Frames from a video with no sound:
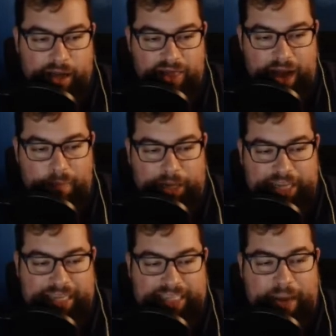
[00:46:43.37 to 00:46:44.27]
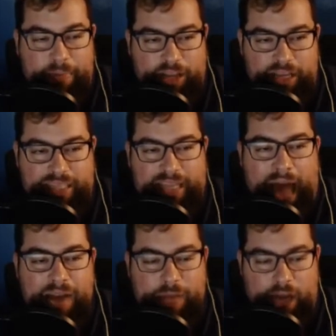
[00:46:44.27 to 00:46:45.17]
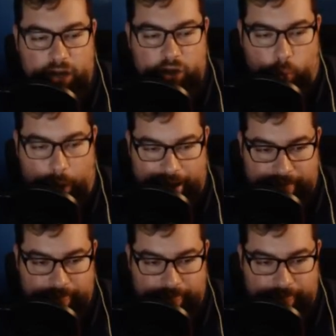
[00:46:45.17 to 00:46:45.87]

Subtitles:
Then please accept this and be on your way.